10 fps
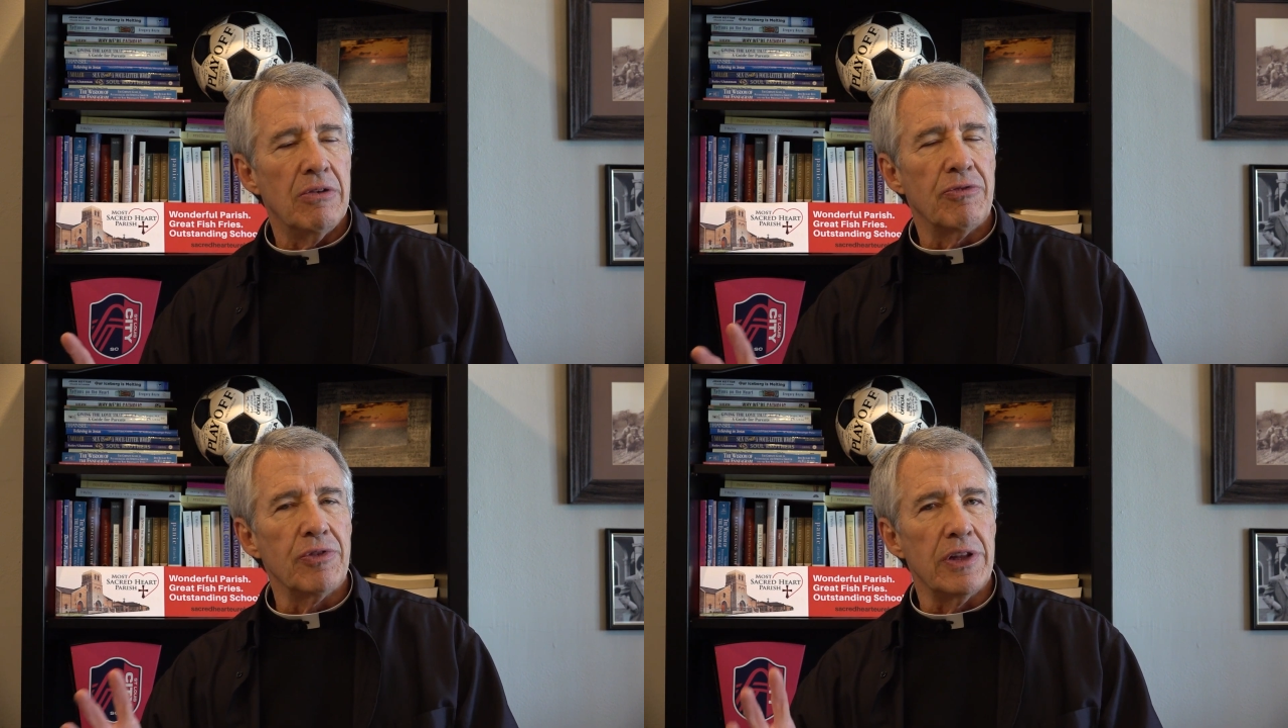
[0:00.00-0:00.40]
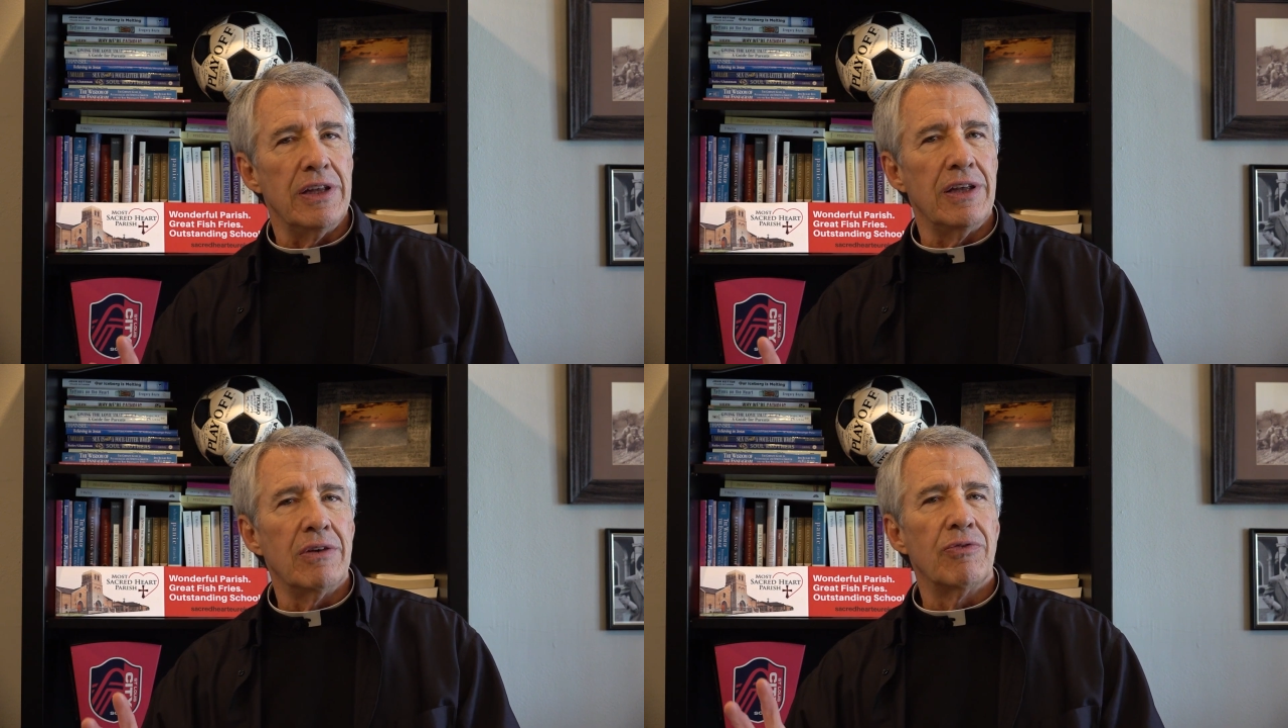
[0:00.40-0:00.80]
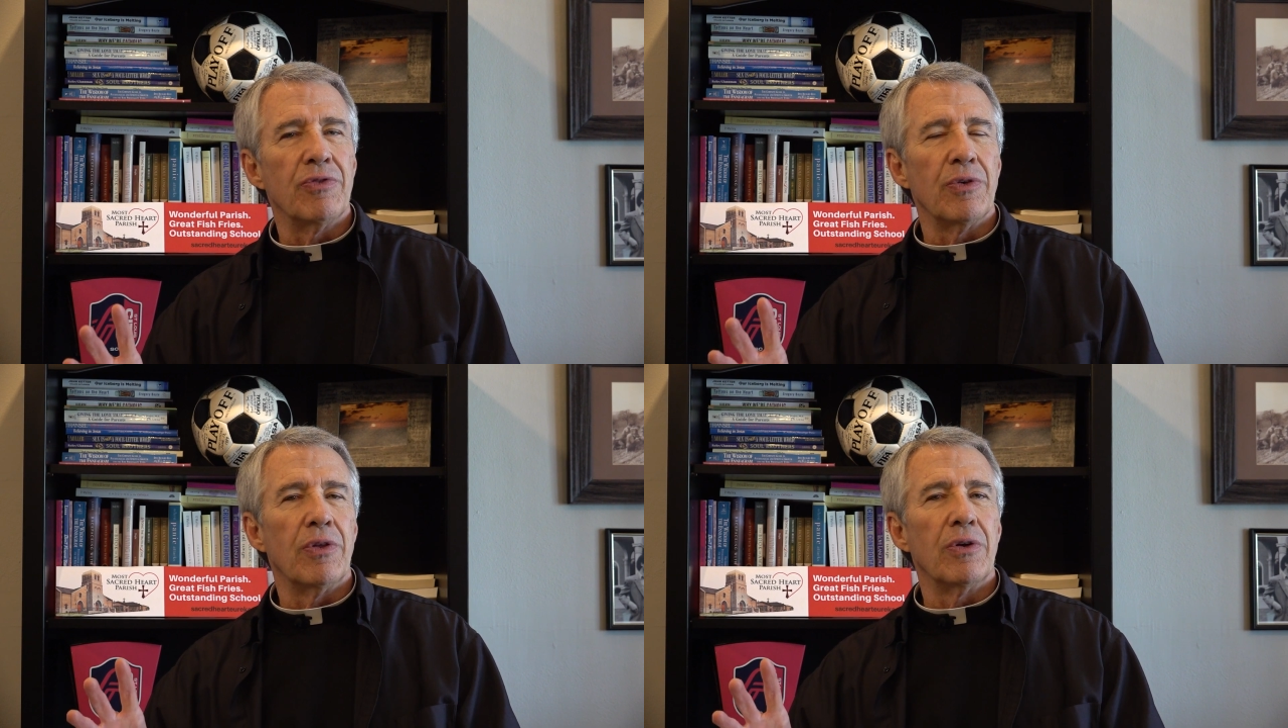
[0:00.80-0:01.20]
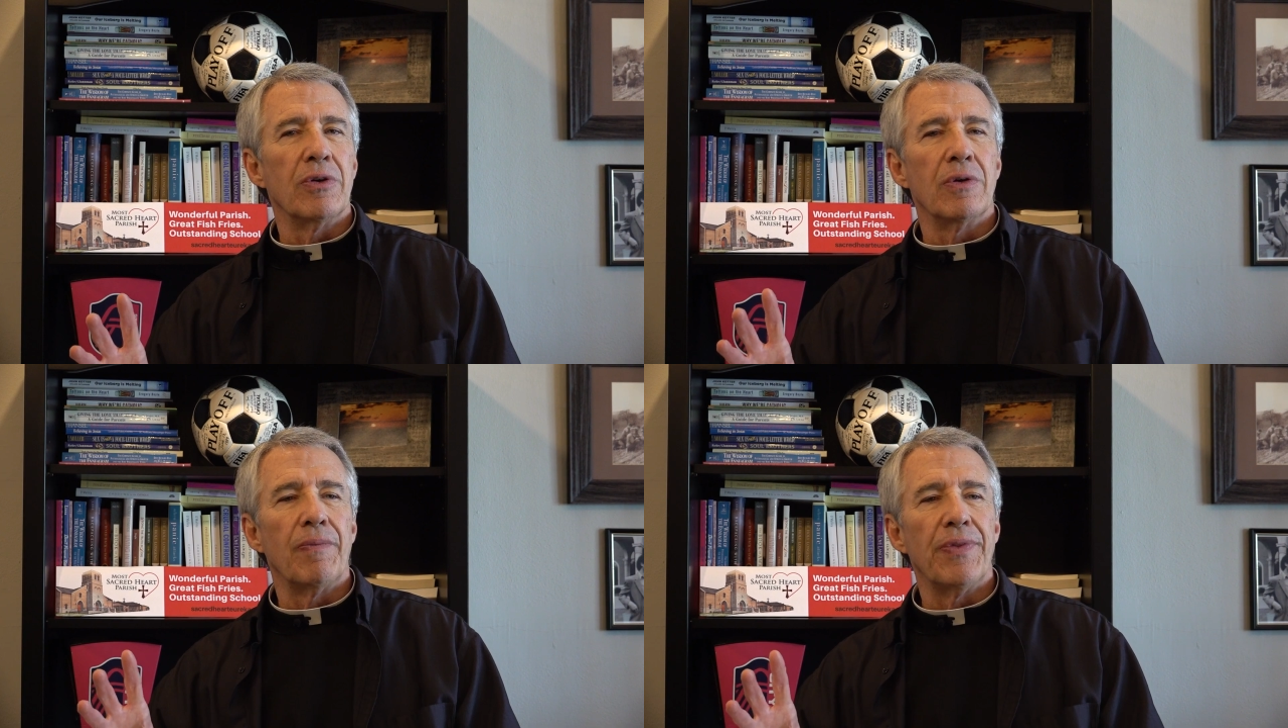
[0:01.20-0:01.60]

Fleeing for their